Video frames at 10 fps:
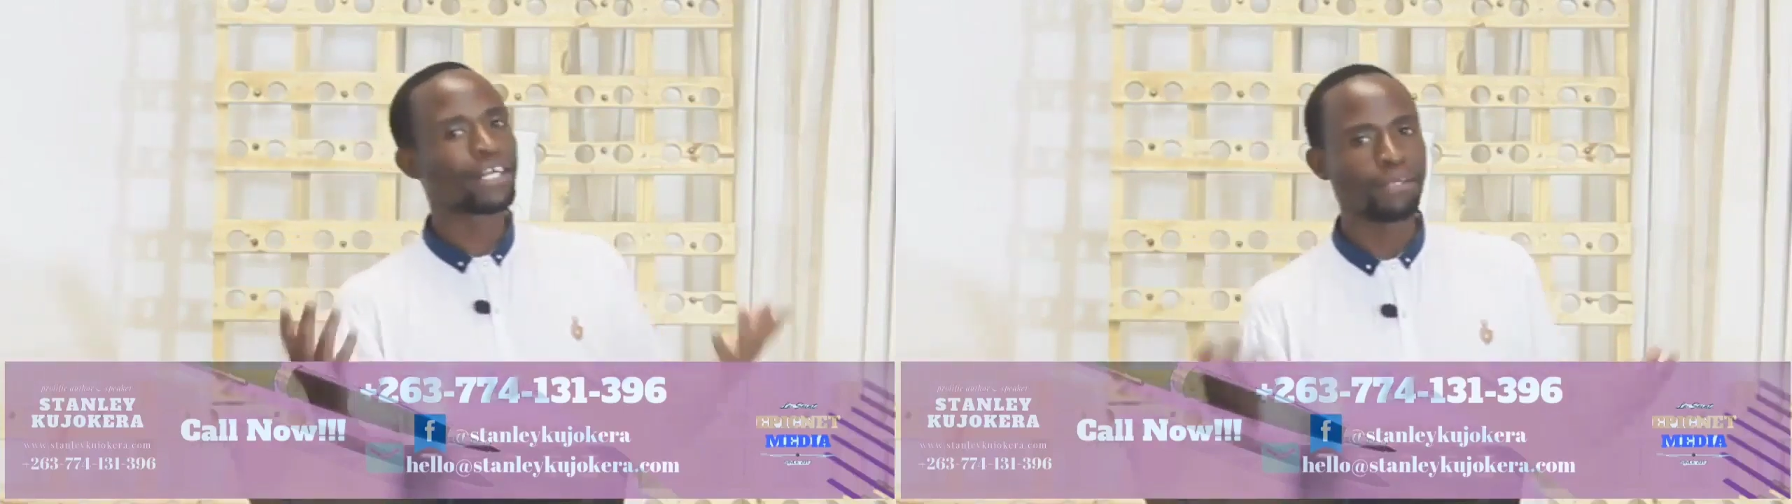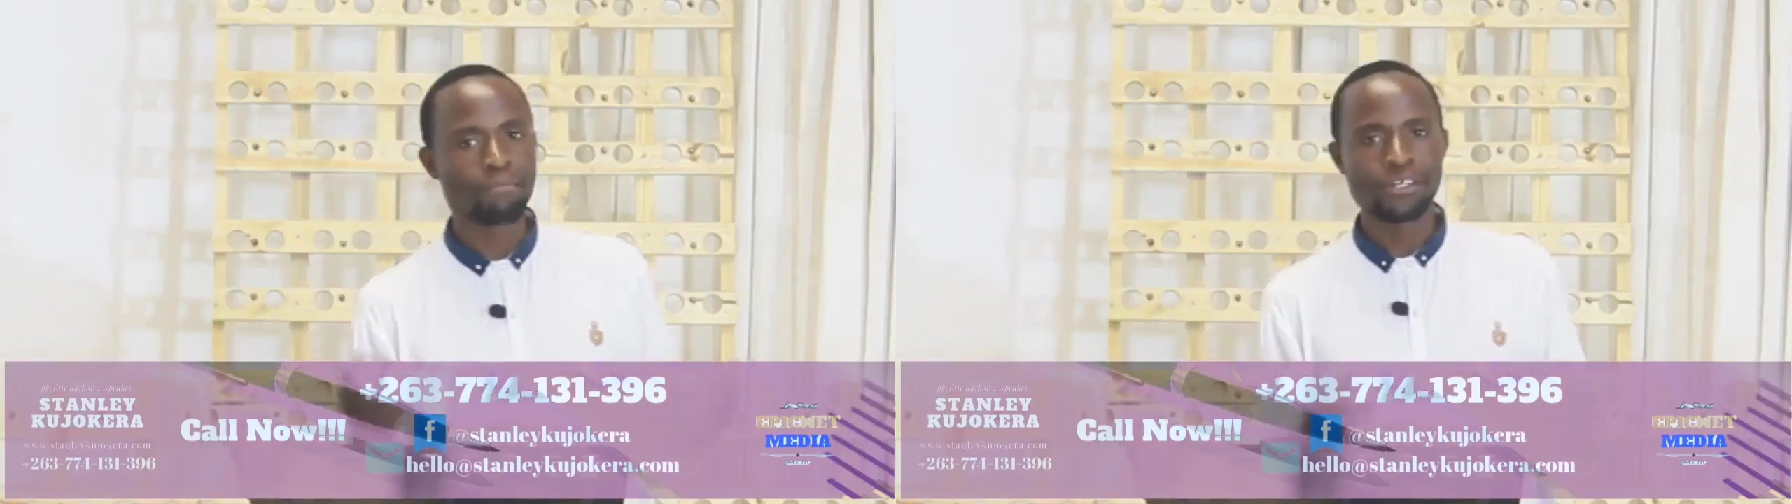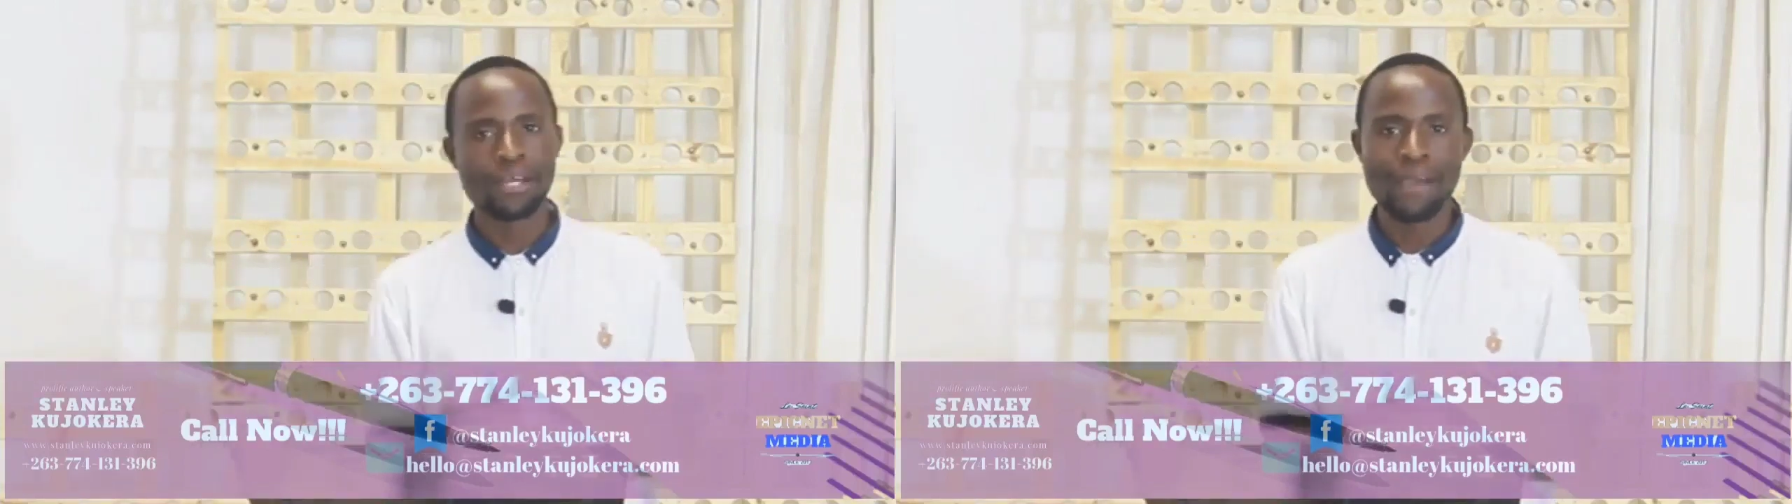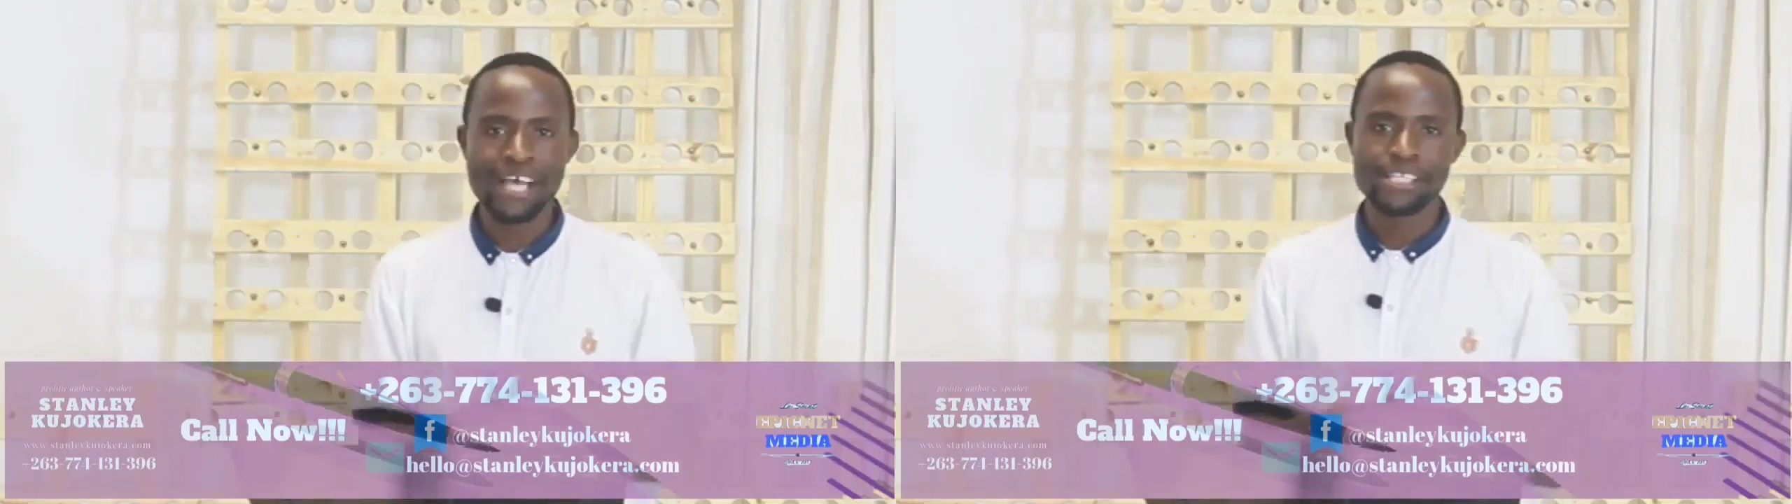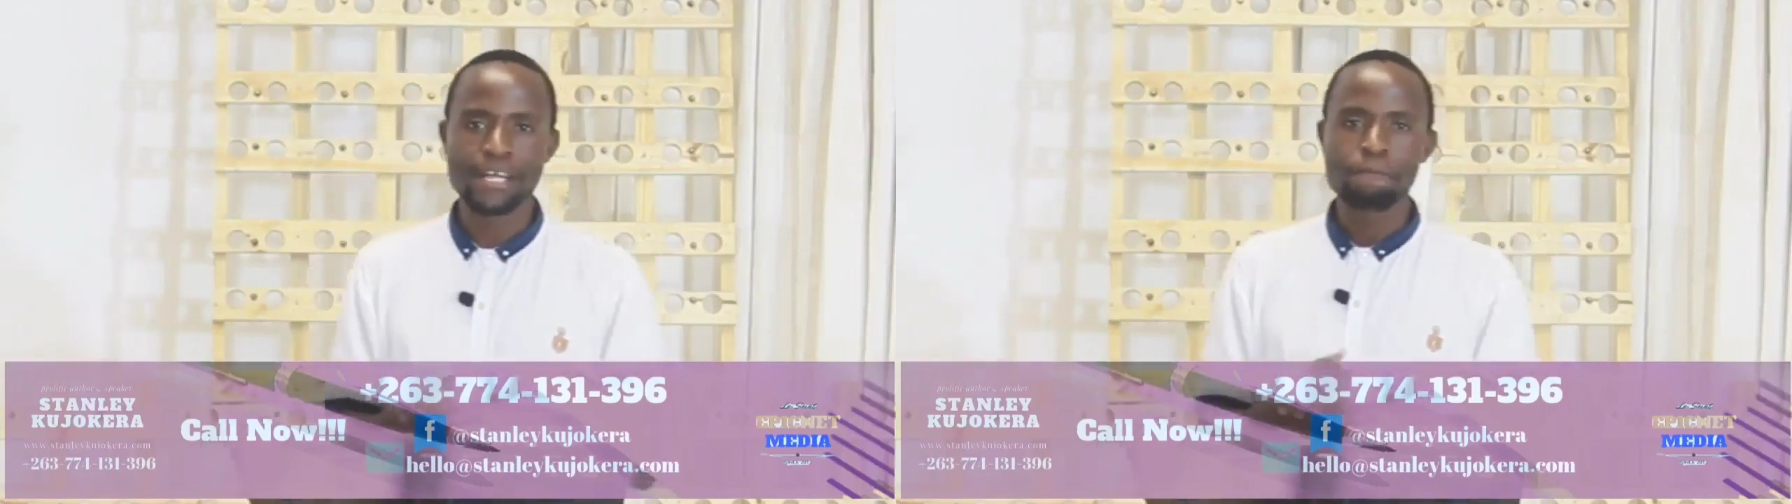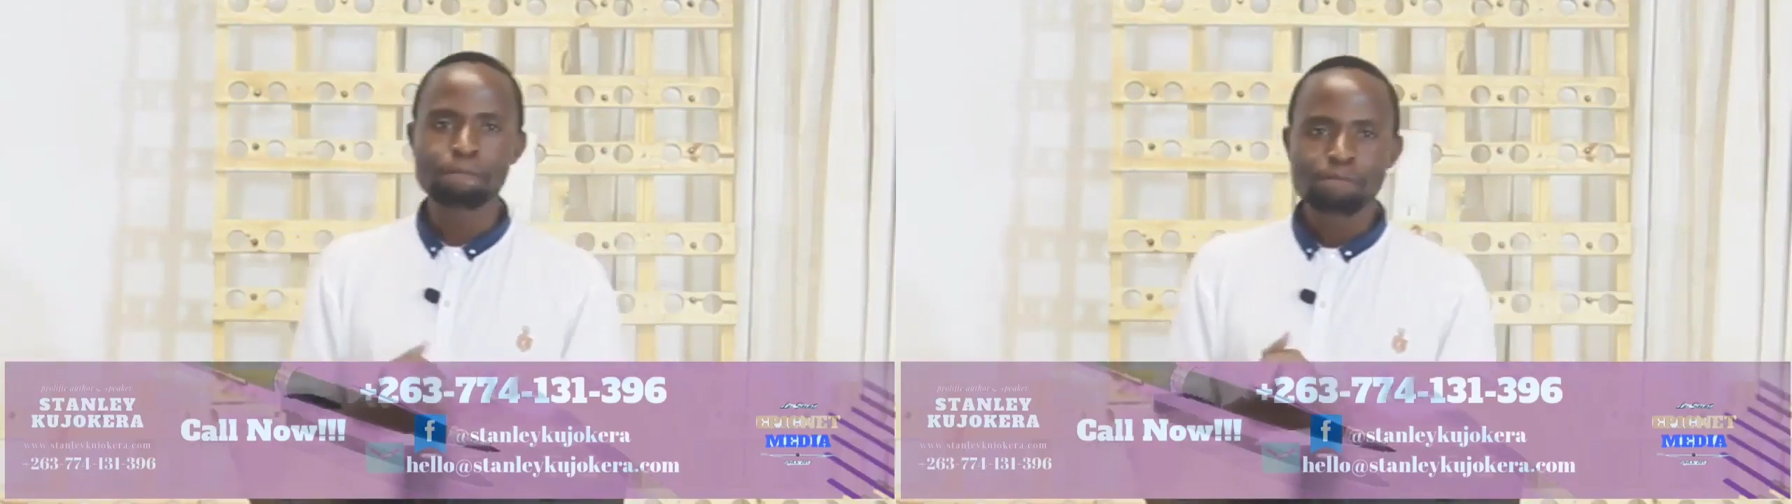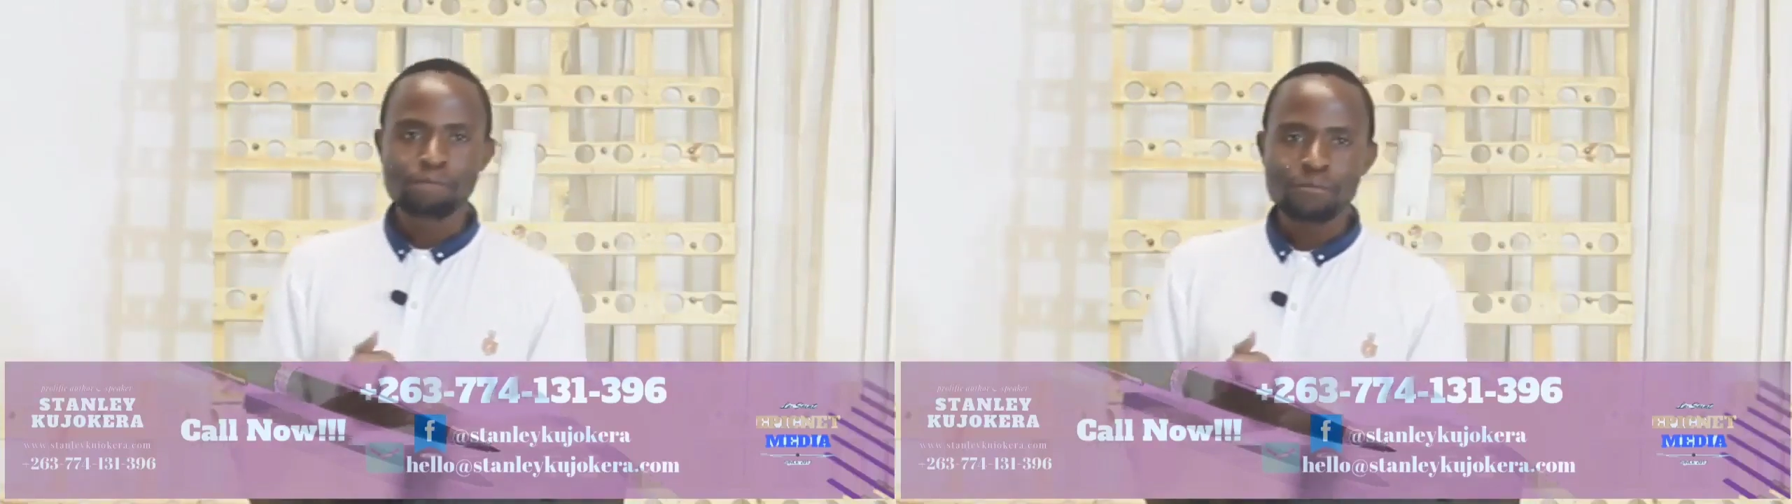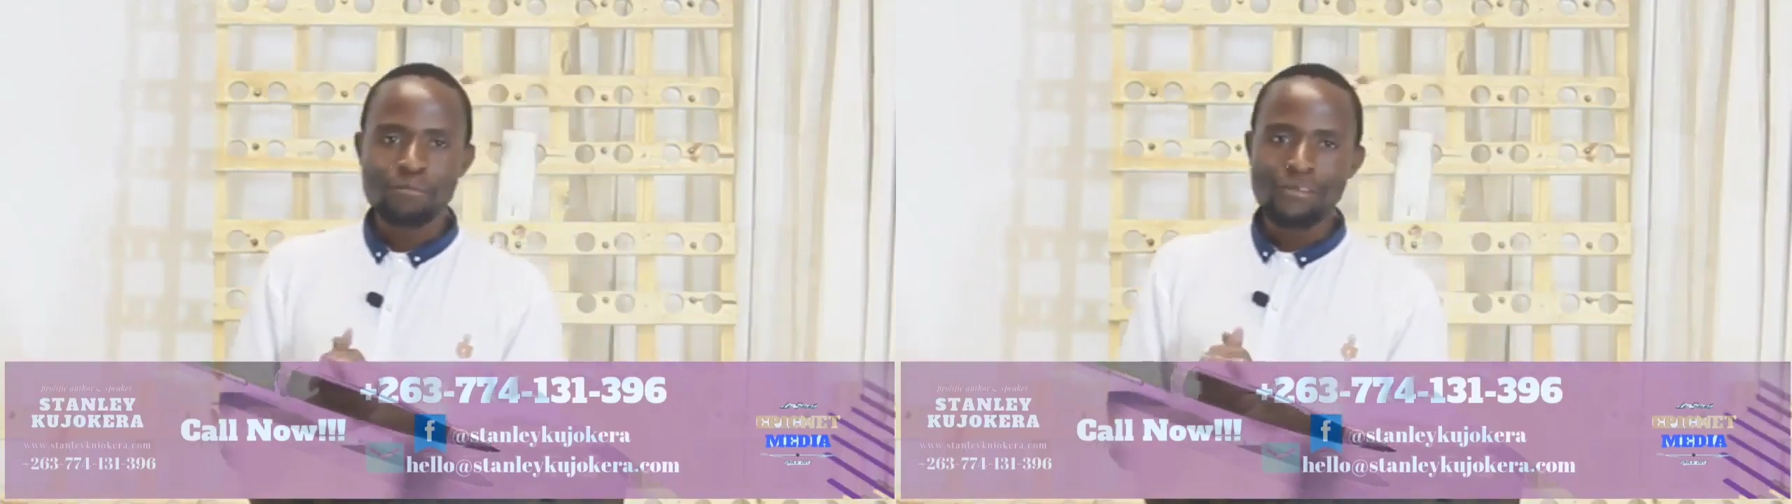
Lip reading: importantly, build capacity.